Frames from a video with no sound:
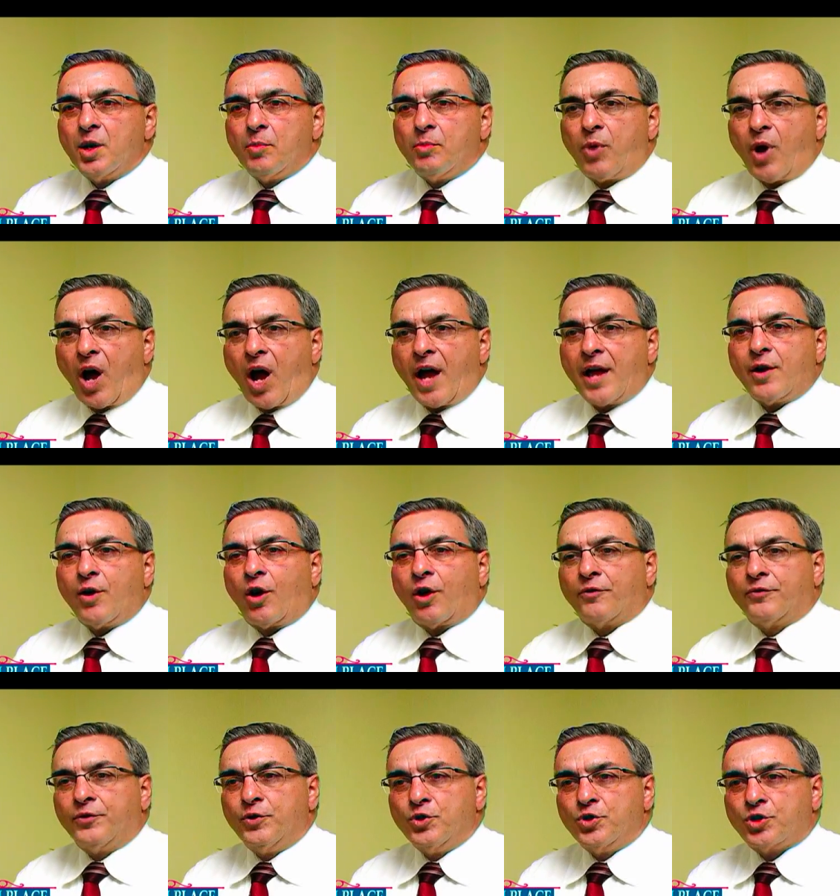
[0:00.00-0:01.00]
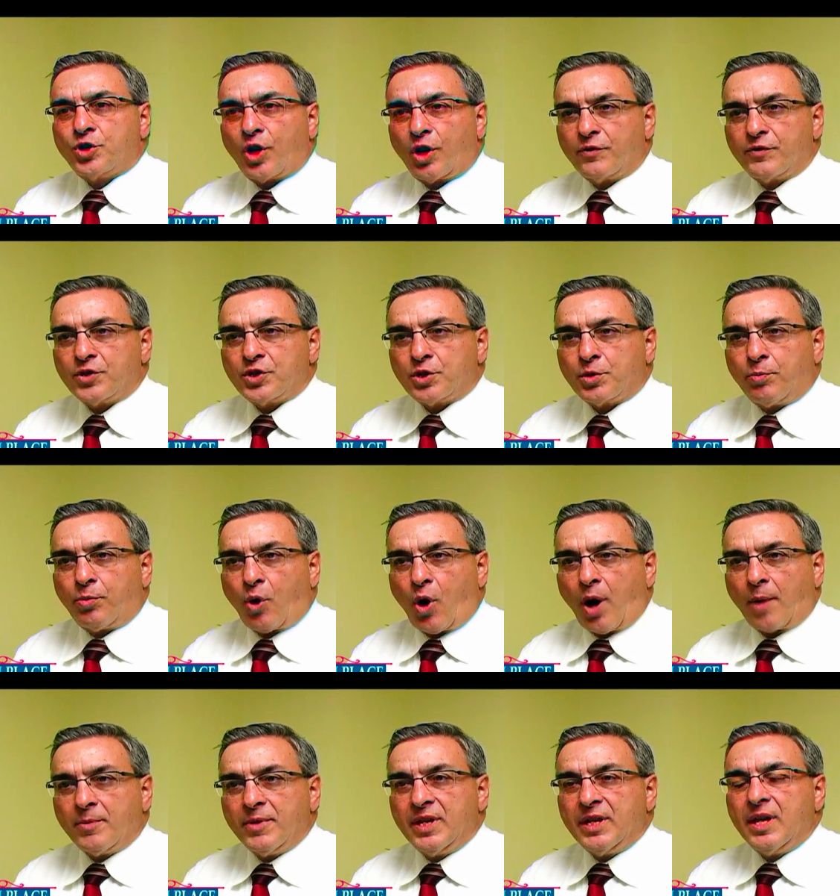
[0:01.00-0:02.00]
by our food service
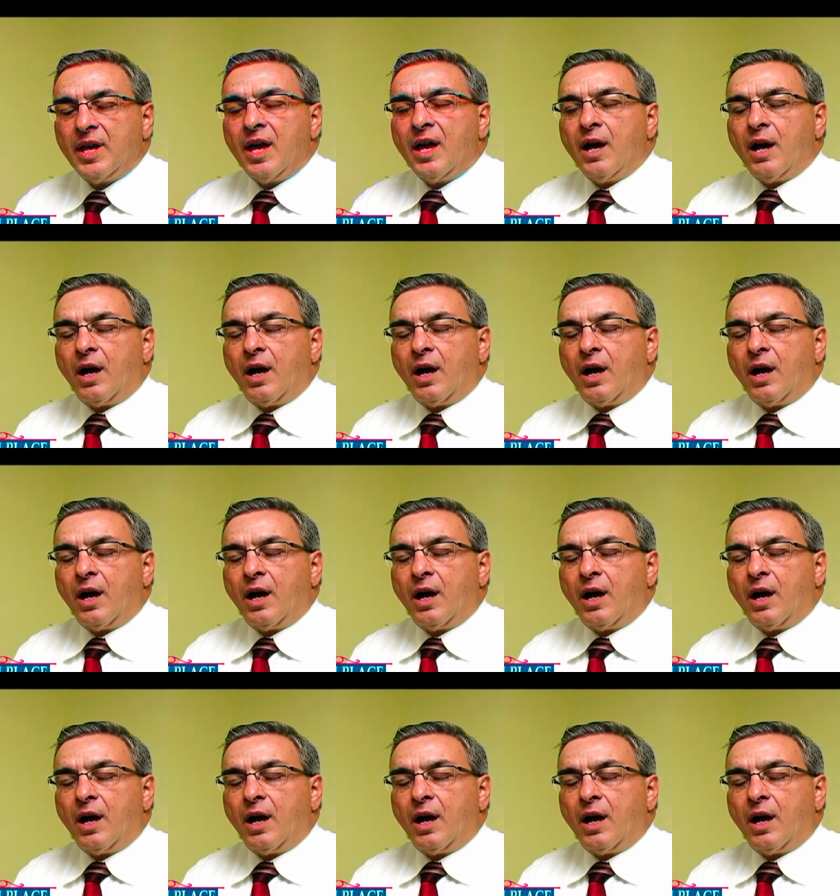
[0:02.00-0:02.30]
department